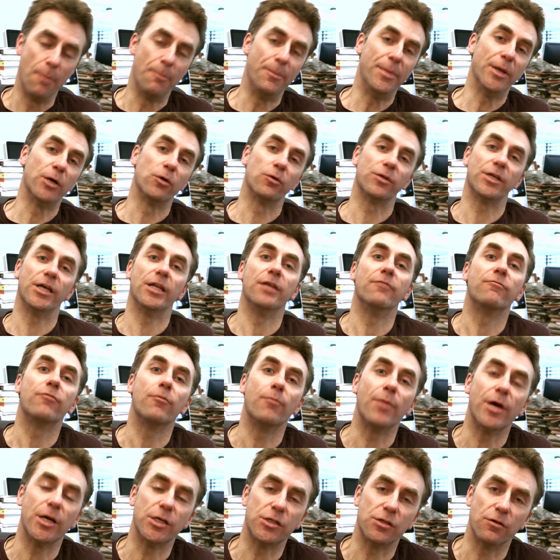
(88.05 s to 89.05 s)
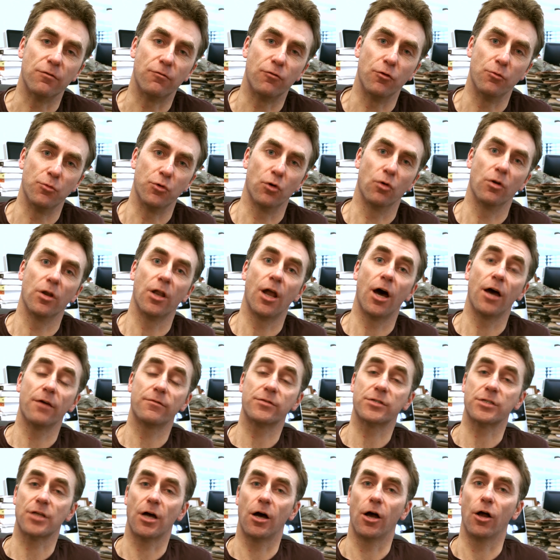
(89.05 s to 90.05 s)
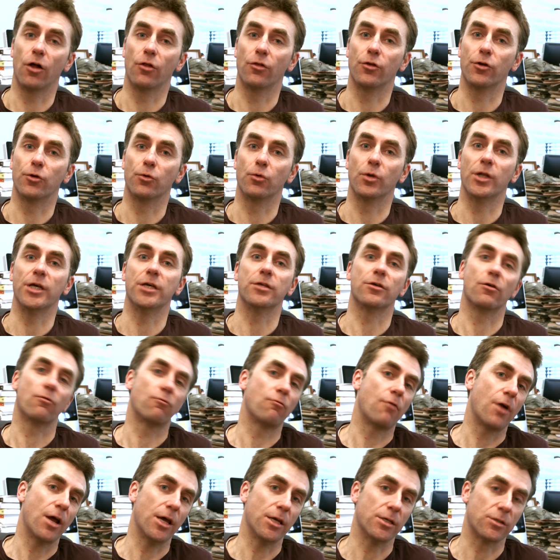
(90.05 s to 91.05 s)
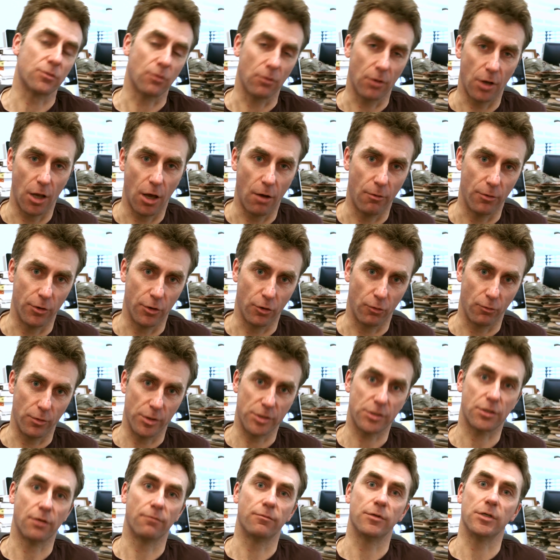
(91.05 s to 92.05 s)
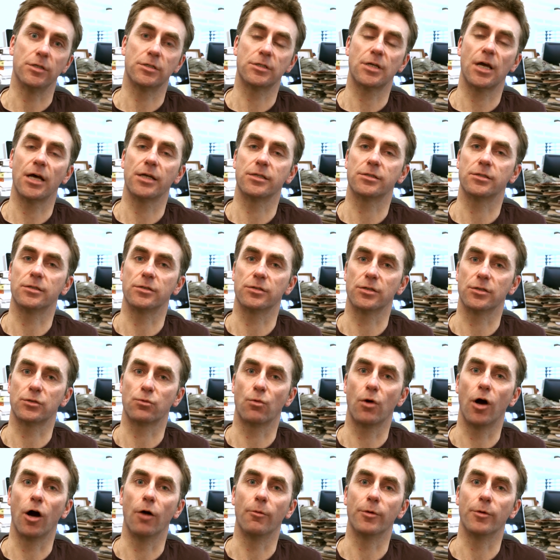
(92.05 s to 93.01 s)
build in information from your lifestyle that will either raise or lower your risk of these cancers as well,